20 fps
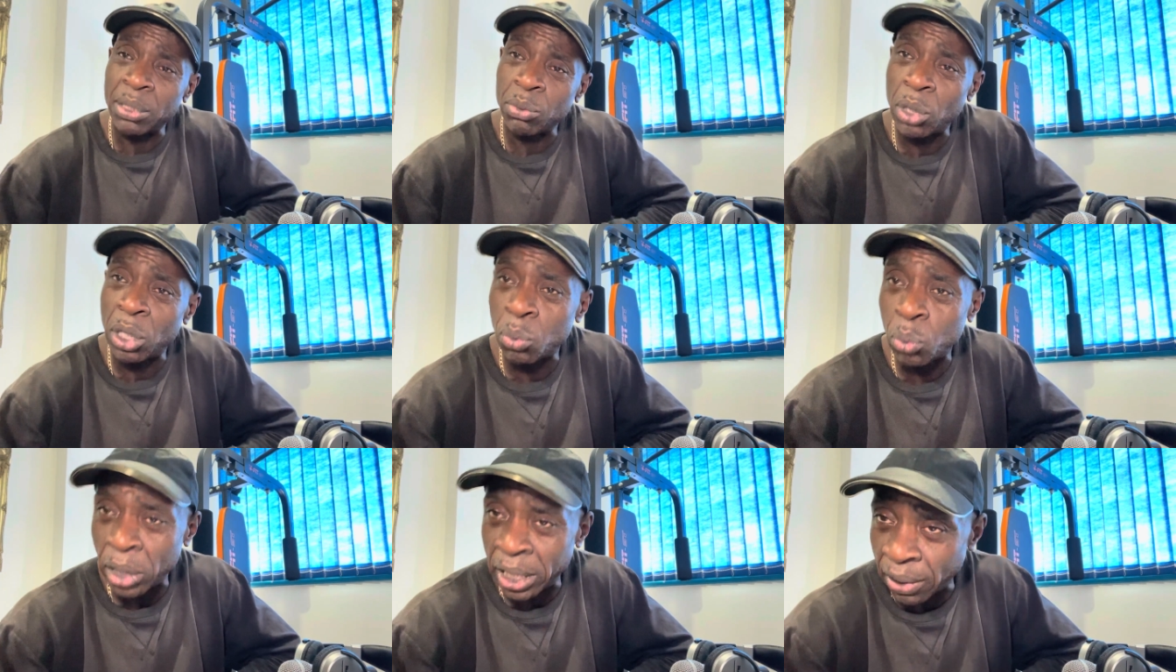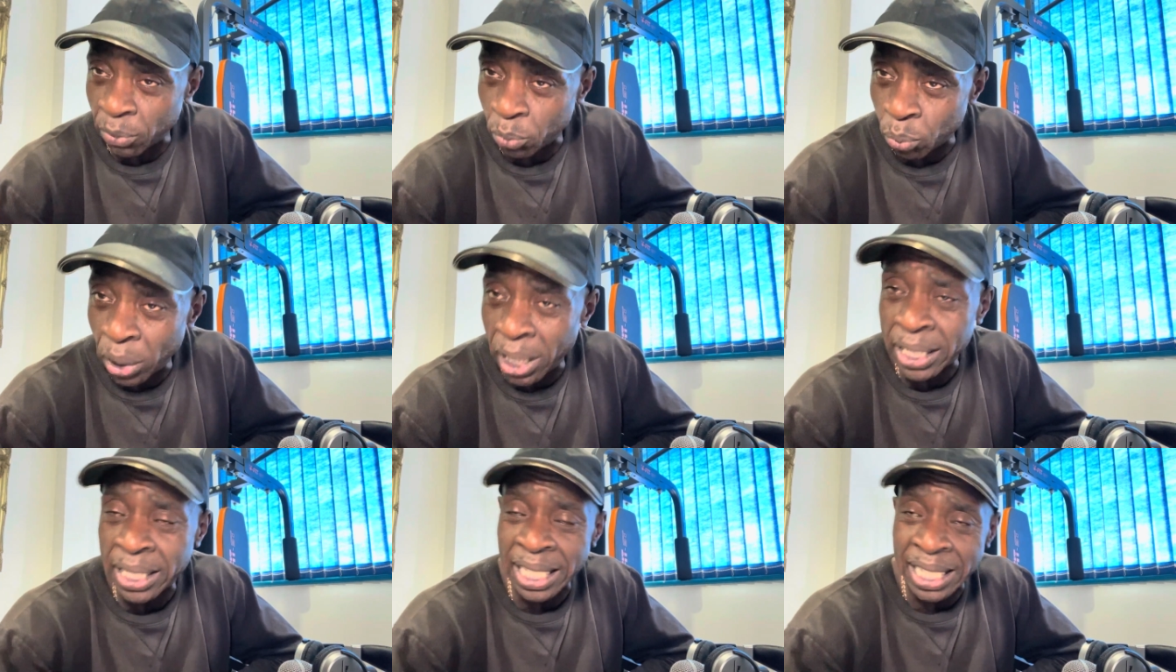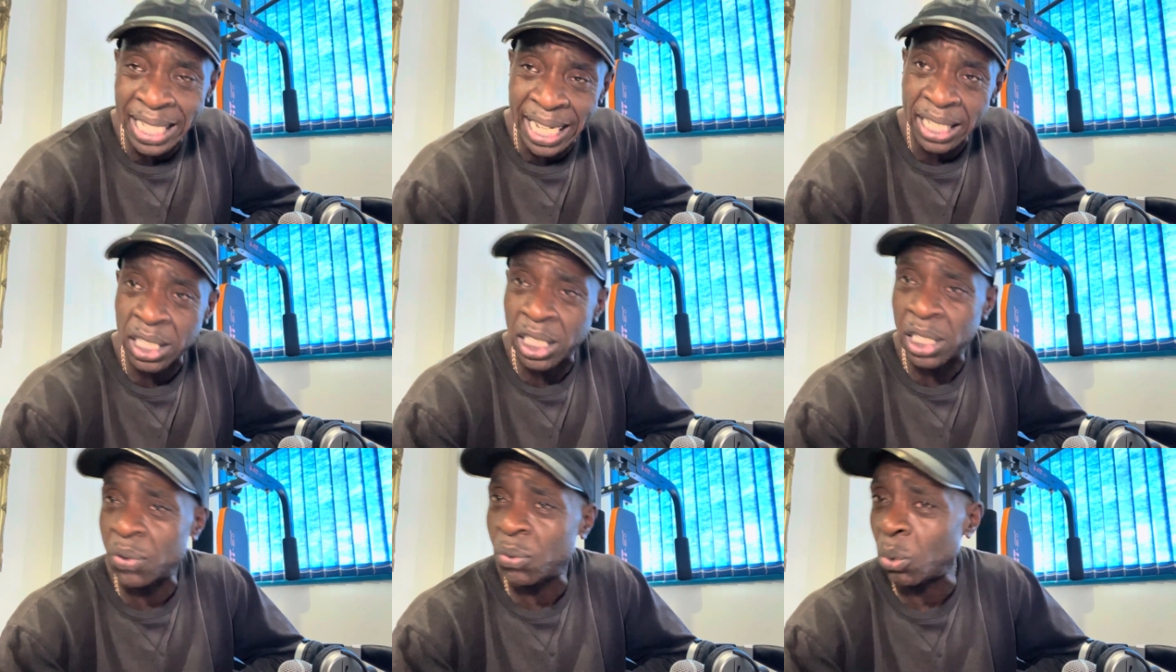well, we're the
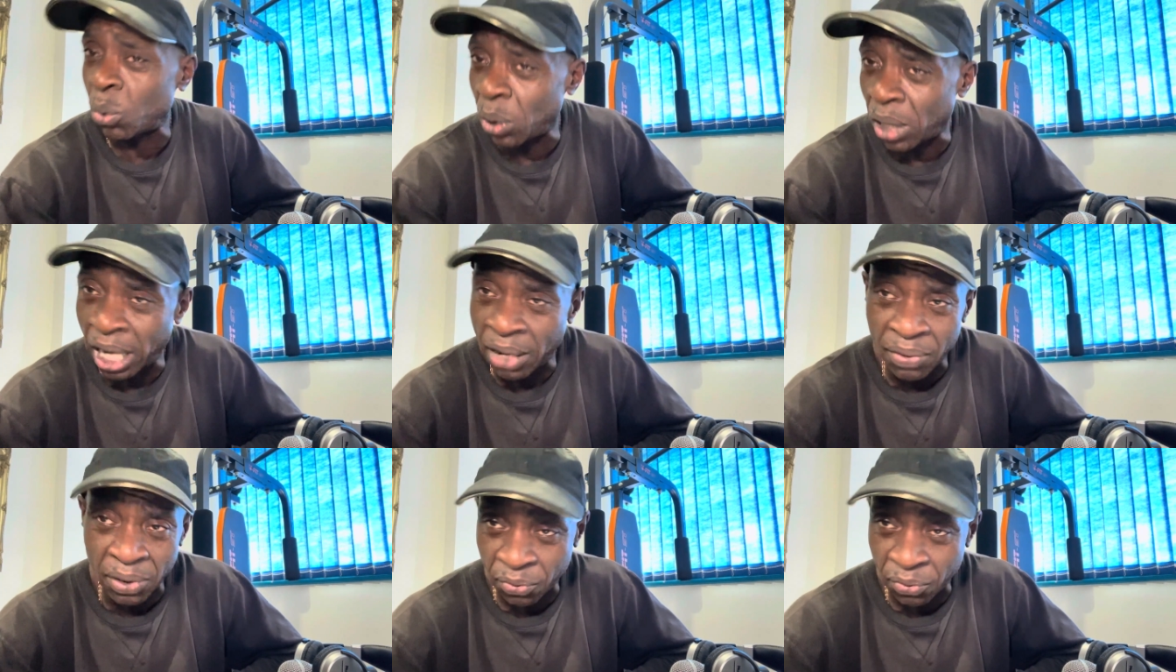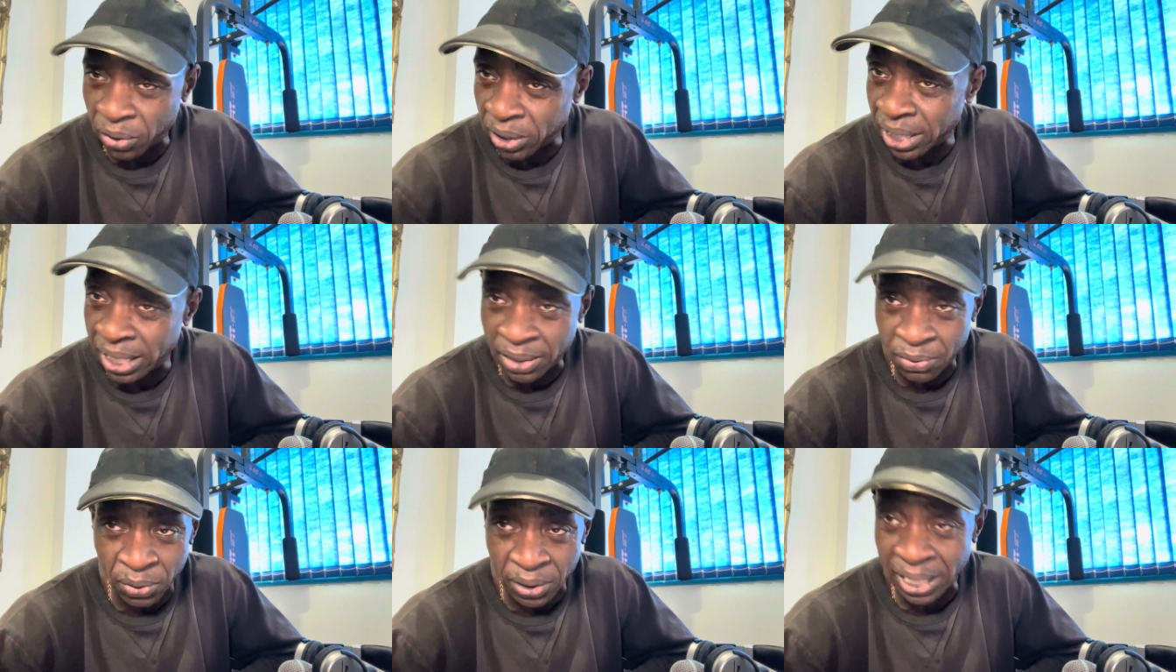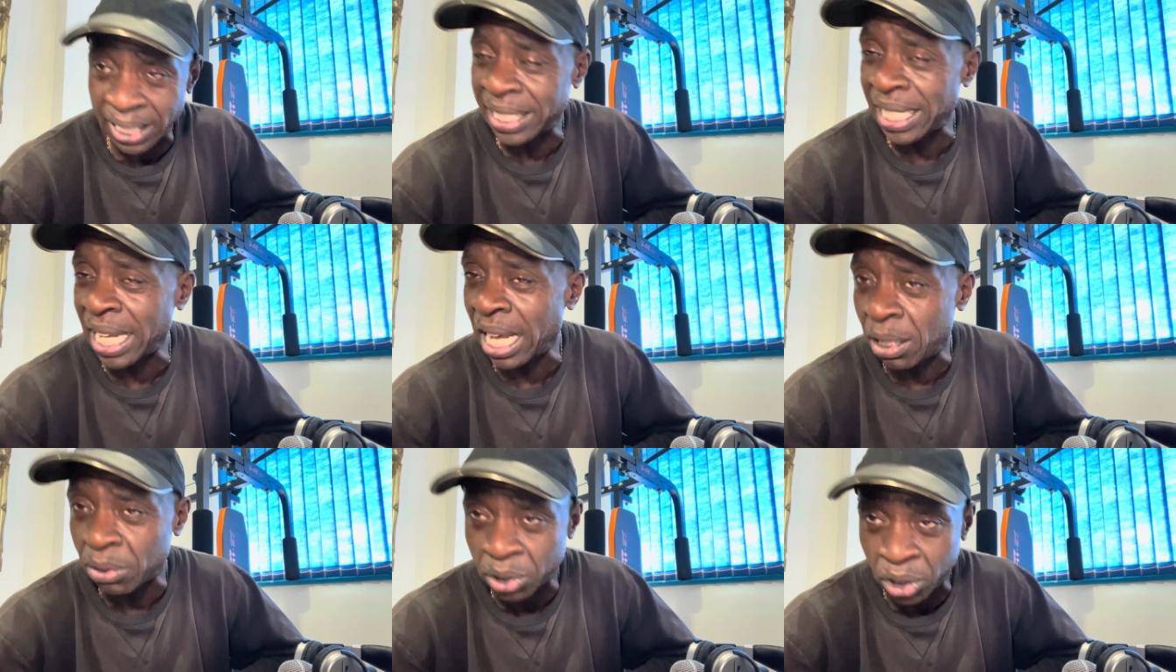electors for whatever, for this
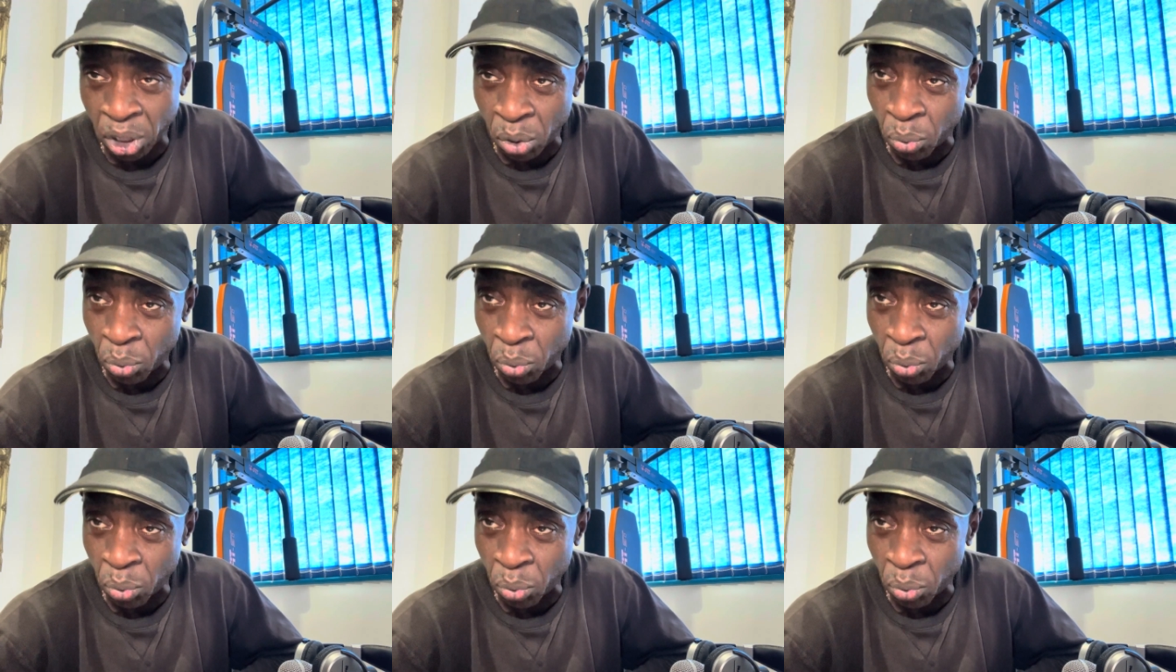county or